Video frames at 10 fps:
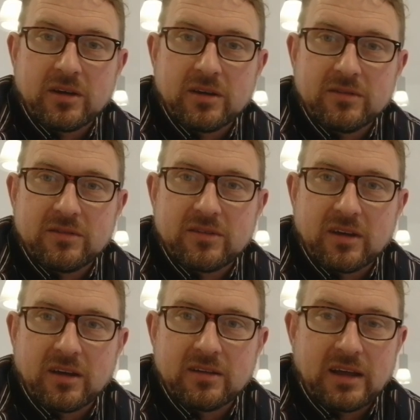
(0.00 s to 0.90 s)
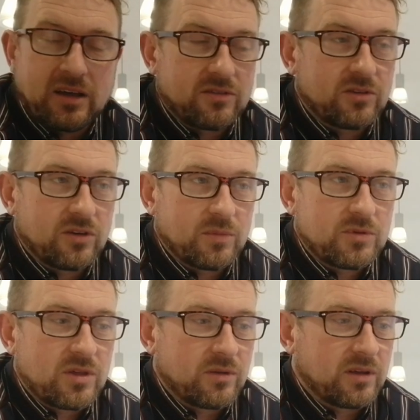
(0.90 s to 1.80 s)
and now is a good
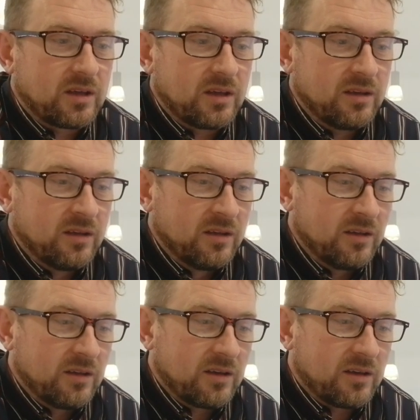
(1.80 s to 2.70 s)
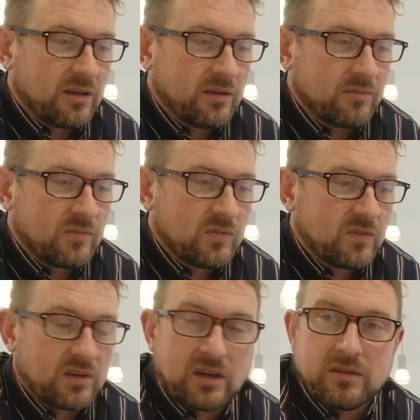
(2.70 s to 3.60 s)
opportunity
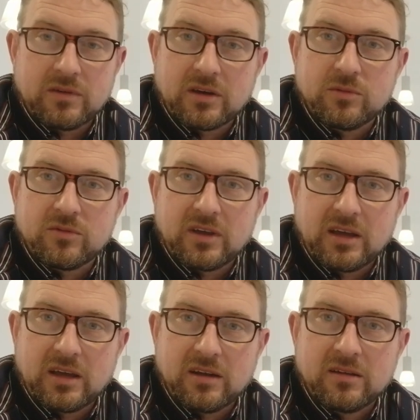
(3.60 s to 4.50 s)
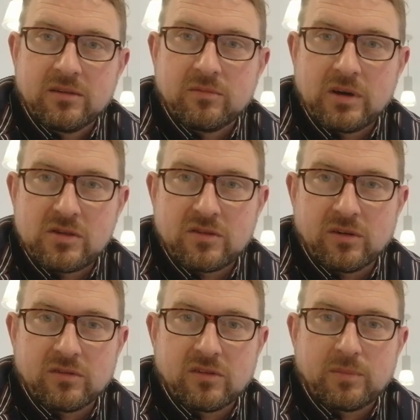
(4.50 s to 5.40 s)
to get your vehicles
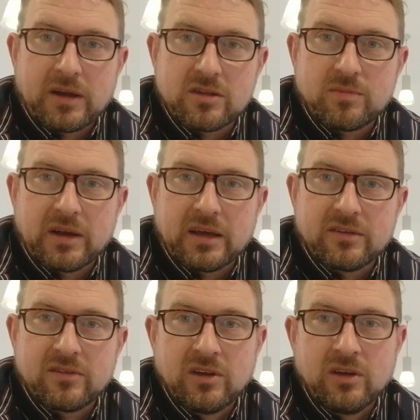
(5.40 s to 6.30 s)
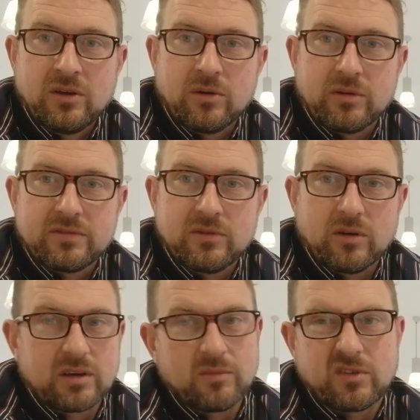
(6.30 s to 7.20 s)
registered onto Spanish plates, or if
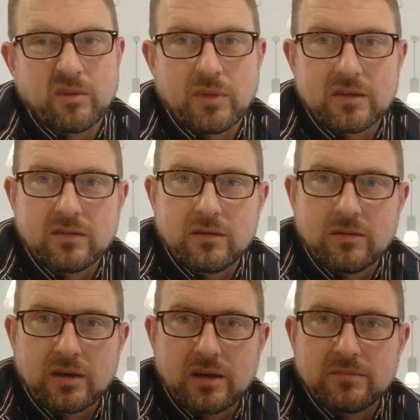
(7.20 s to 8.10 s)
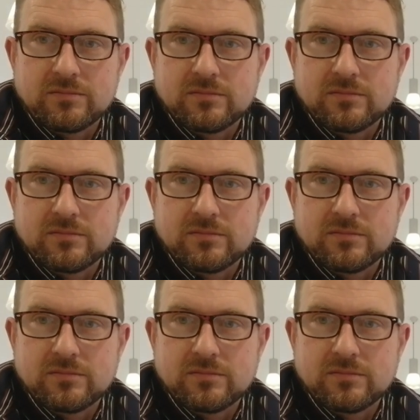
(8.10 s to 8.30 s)
not, get them sent back to the UK.